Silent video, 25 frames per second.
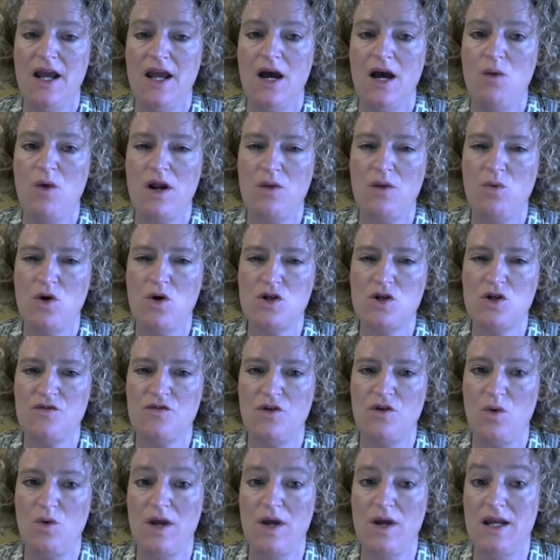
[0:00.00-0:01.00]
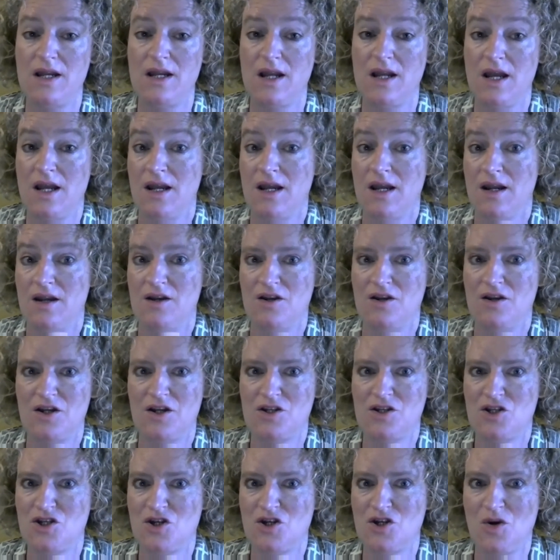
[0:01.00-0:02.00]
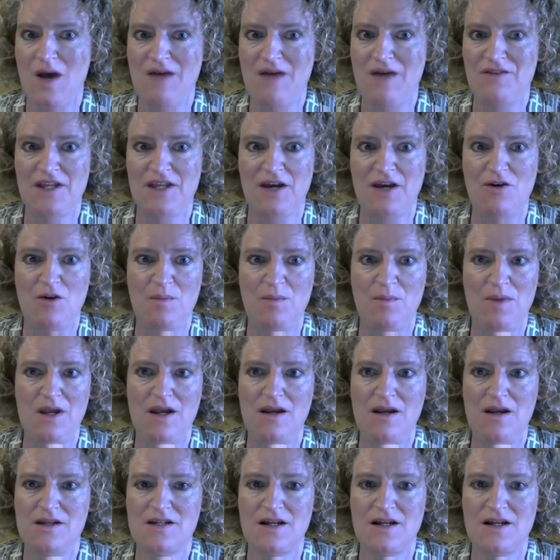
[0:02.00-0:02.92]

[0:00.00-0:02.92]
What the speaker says: And what a wonderful way to have a therapy,